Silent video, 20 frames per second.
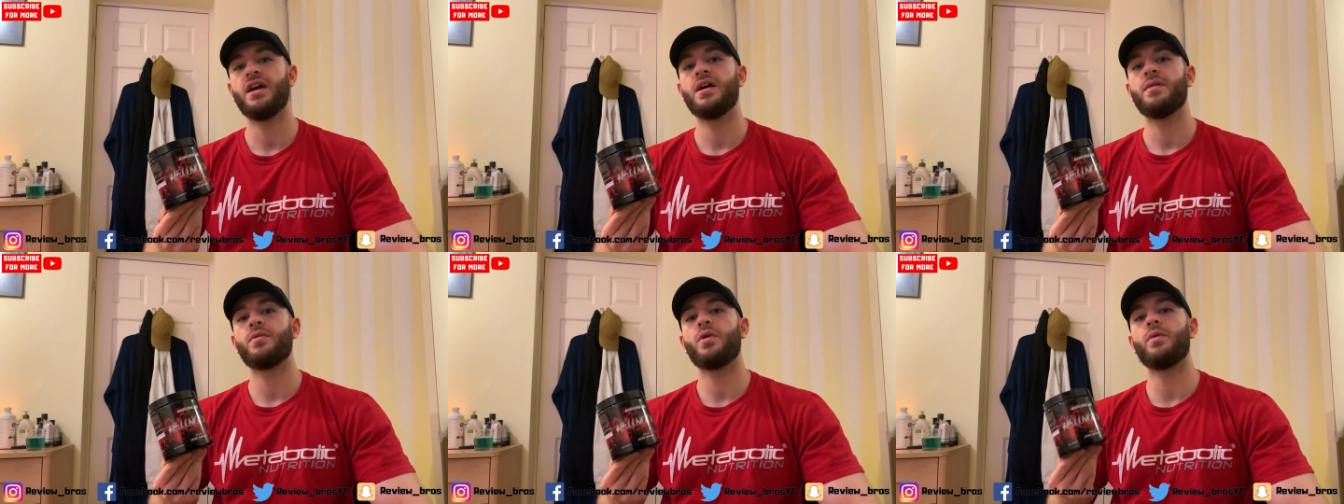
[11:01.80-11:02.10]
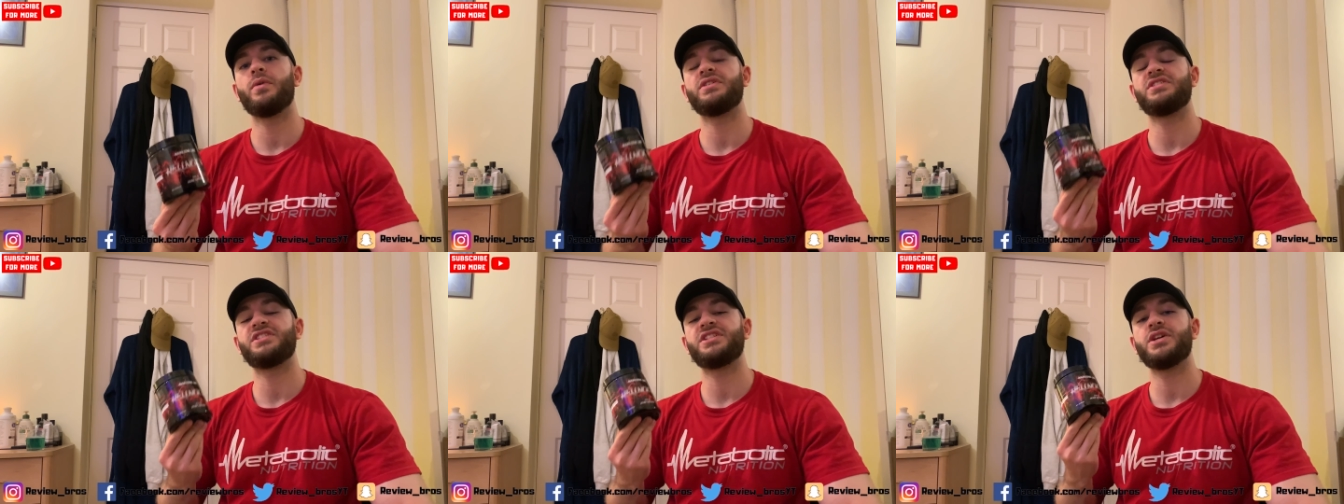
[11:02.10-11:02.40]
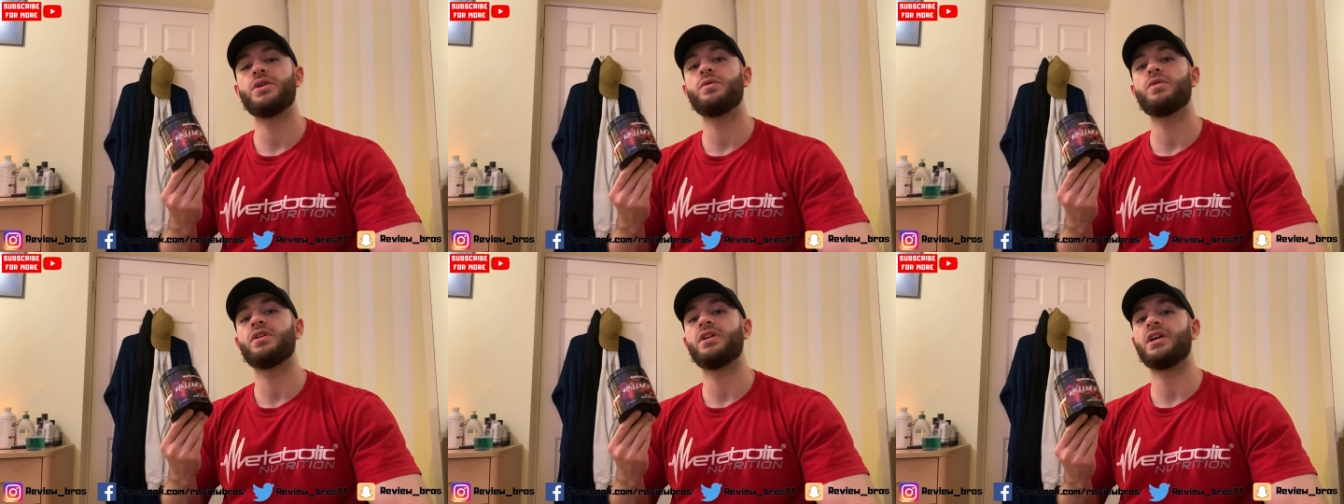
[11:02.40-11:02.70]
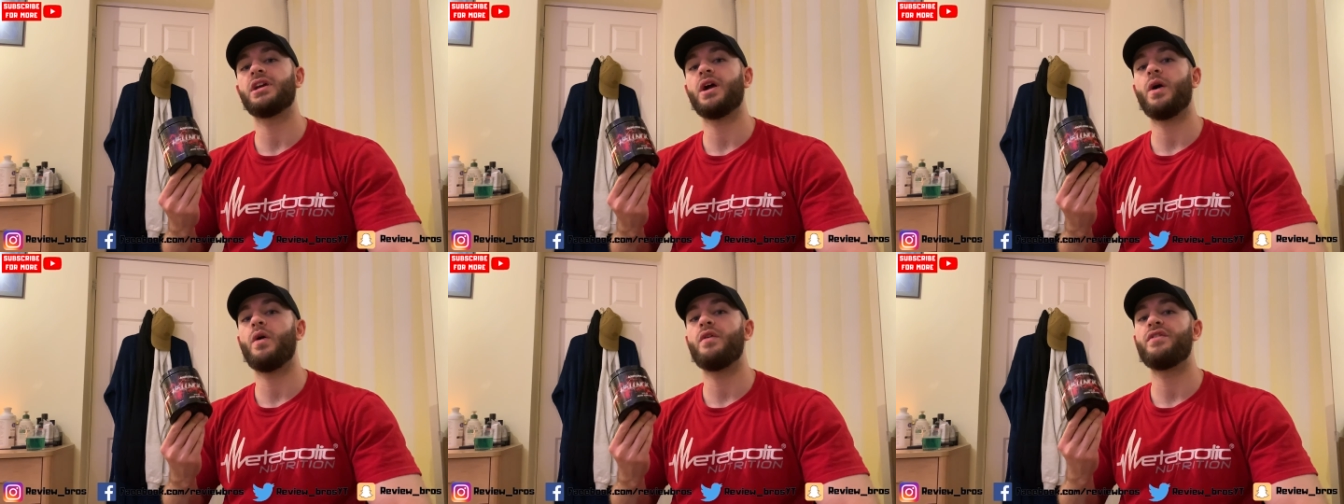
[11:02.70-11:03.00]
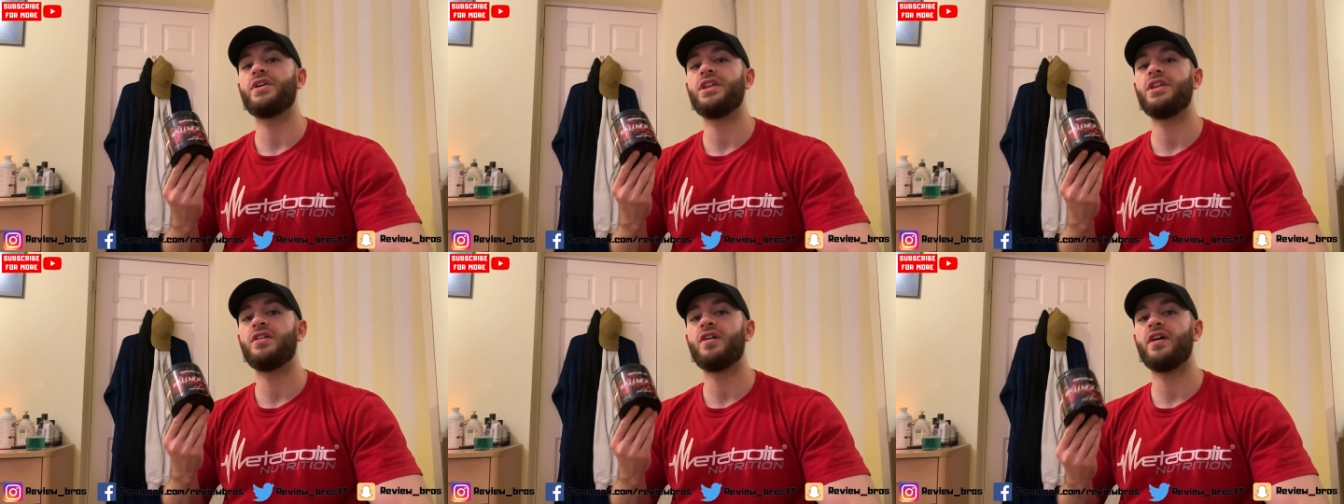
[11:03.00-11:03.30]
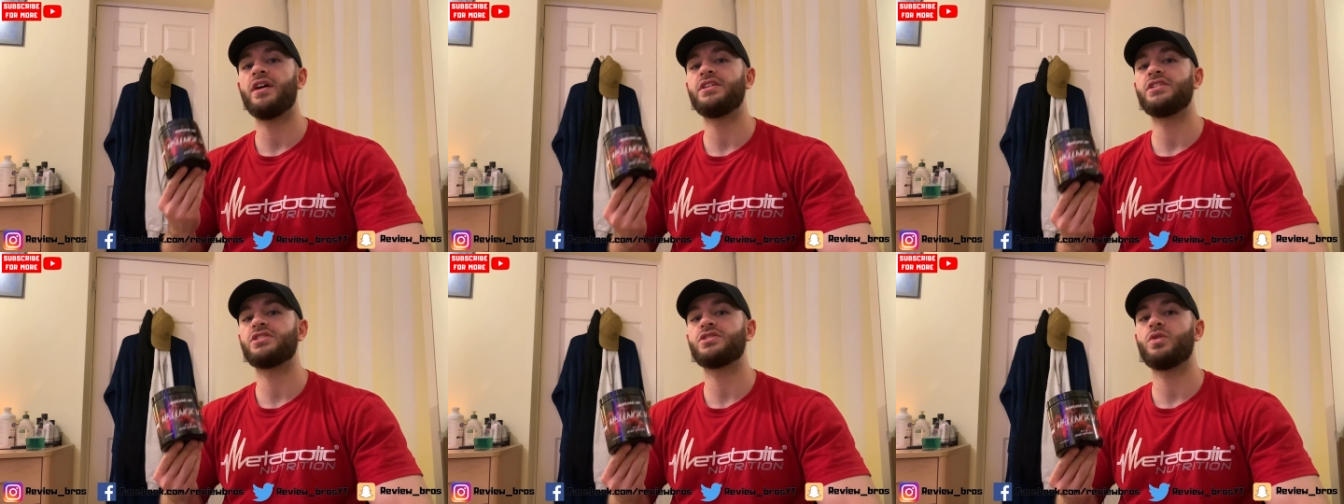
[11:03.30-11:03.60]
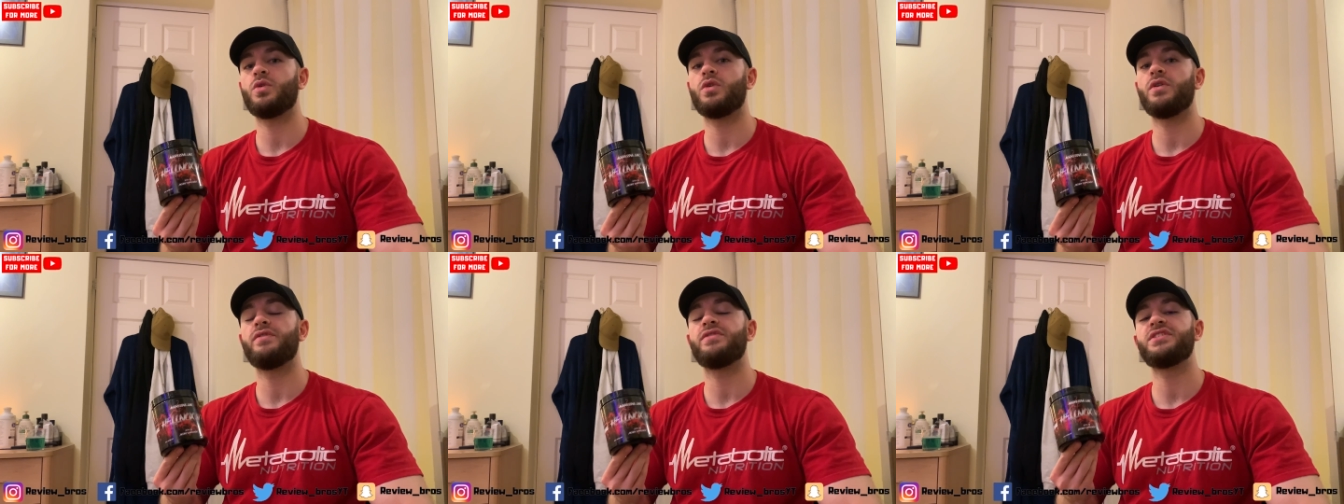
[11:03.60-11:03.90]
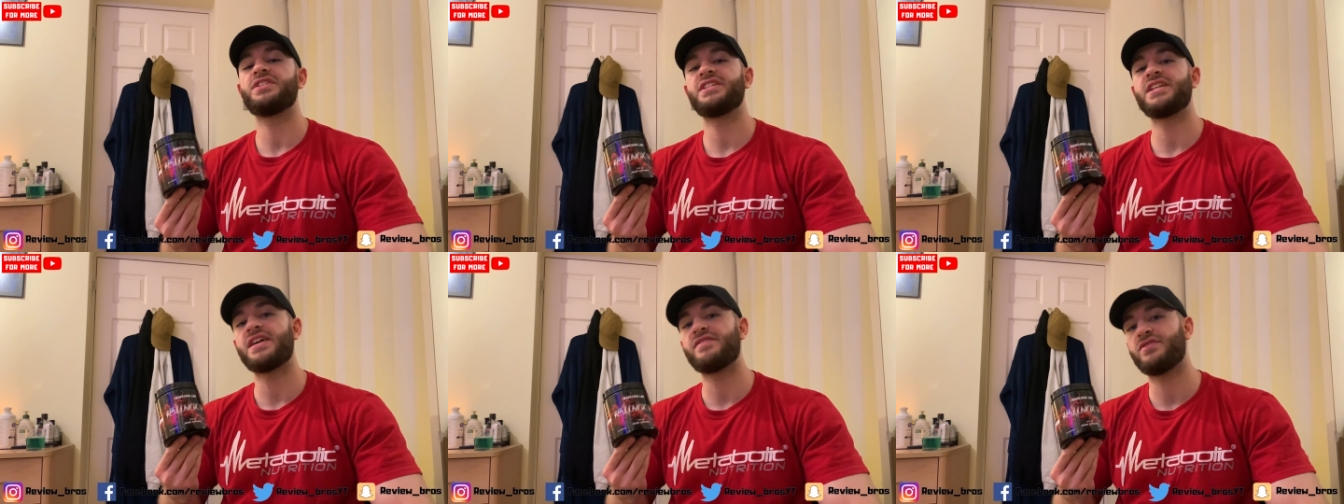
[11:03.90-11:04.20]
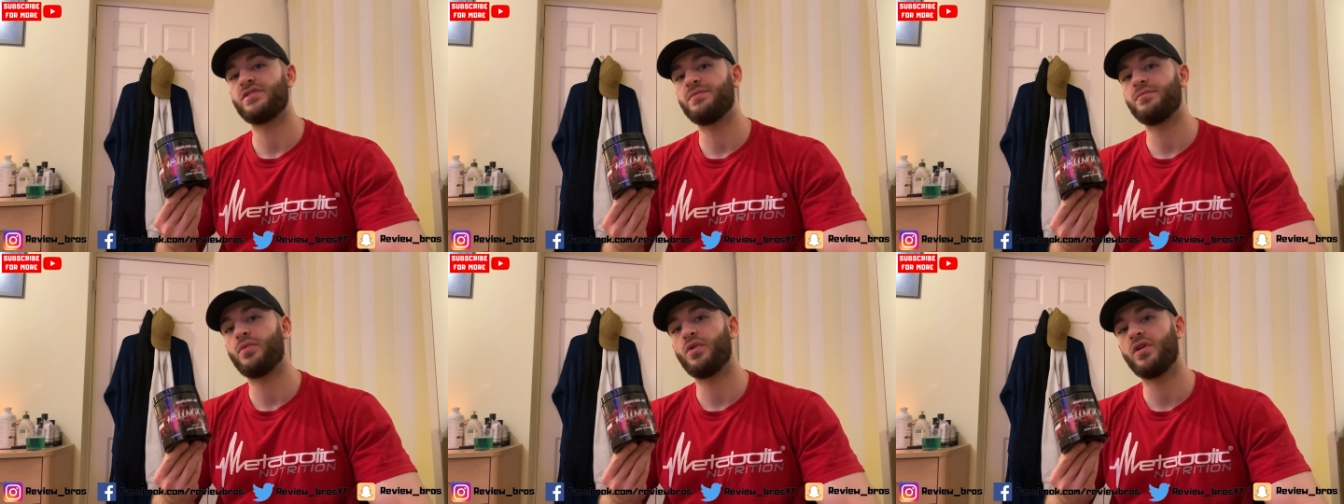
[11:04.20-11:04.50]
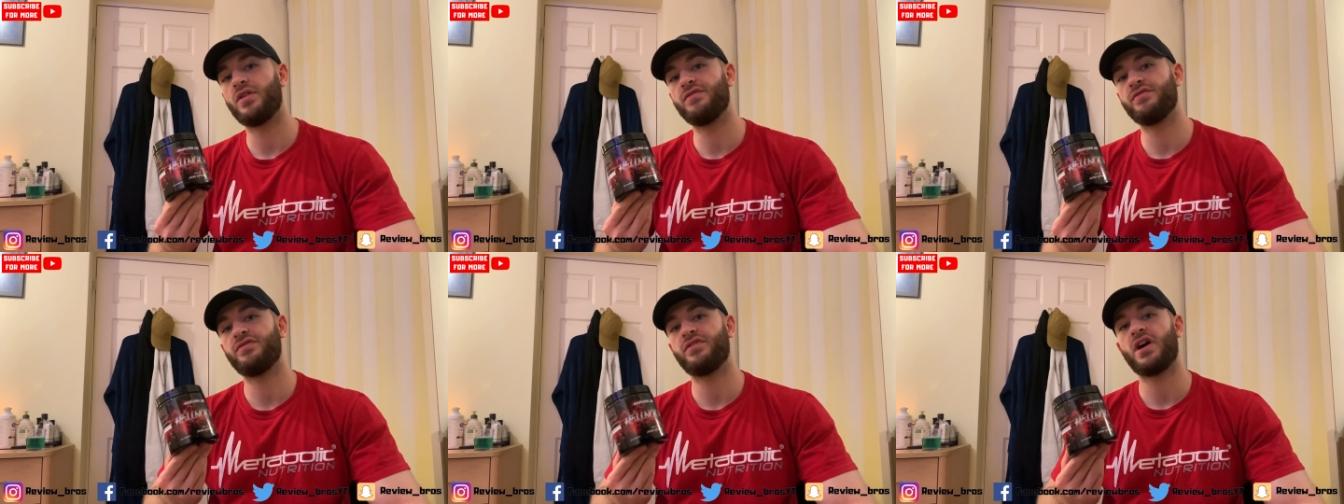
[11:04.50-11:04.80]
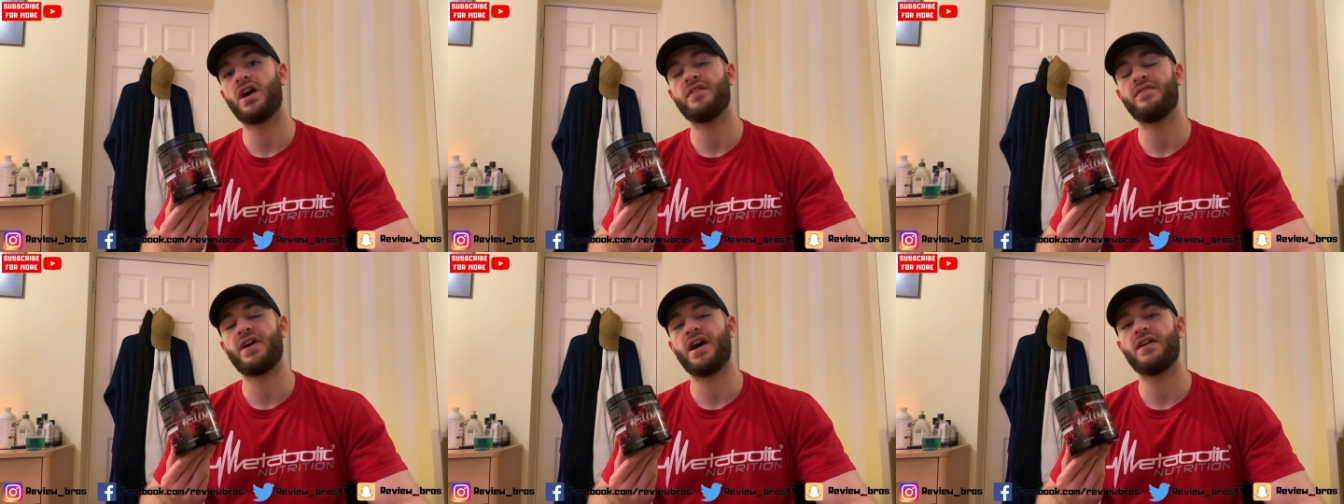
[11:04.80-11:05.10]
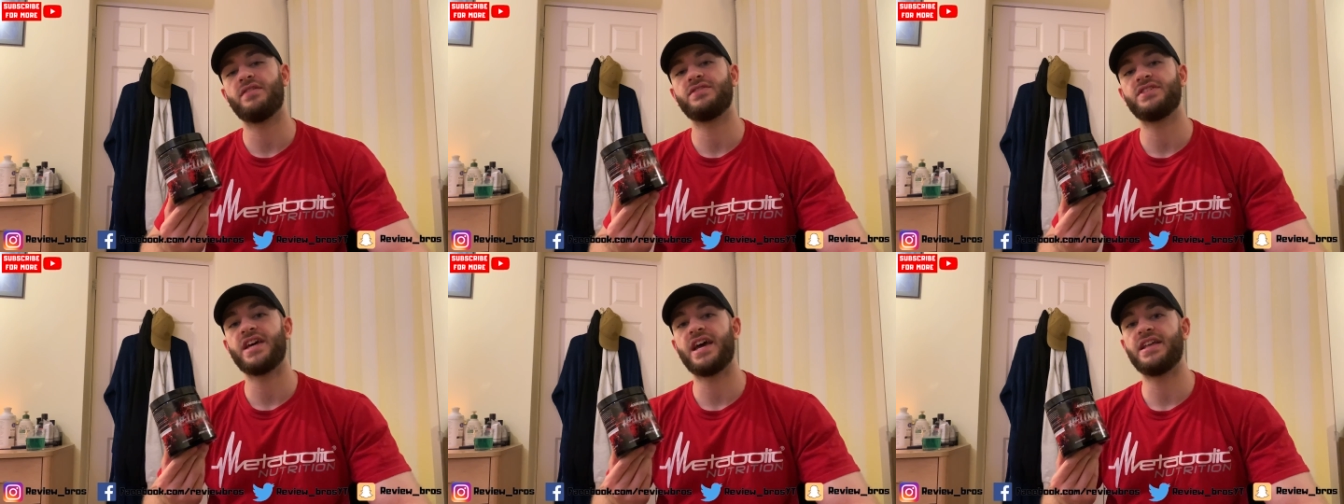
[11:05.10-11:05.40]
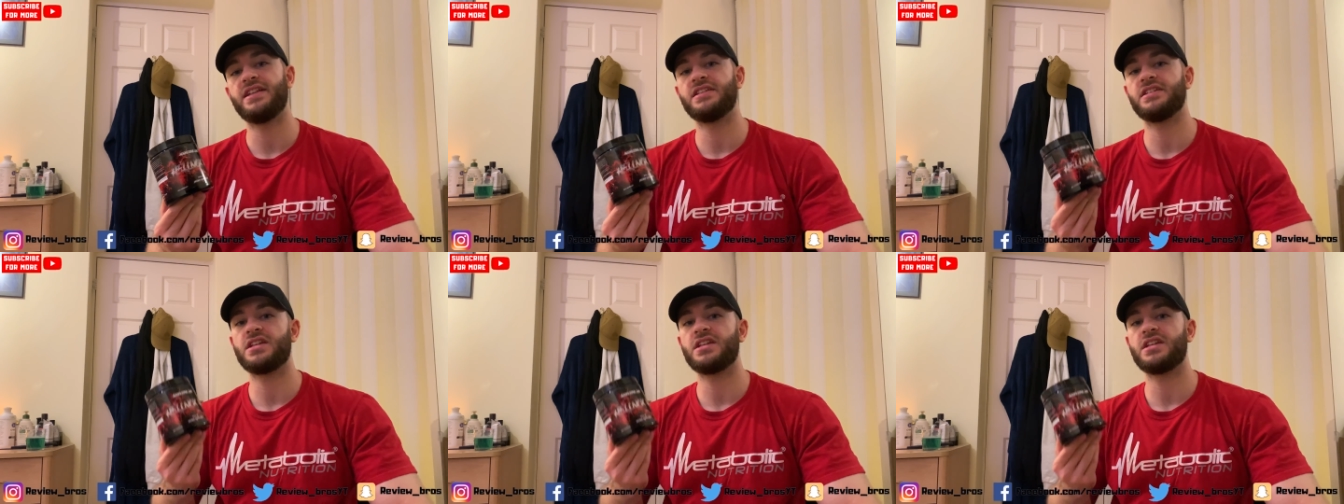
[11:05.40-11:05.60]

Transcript: but we're still going to go with a nice score of 7.5 out of 10,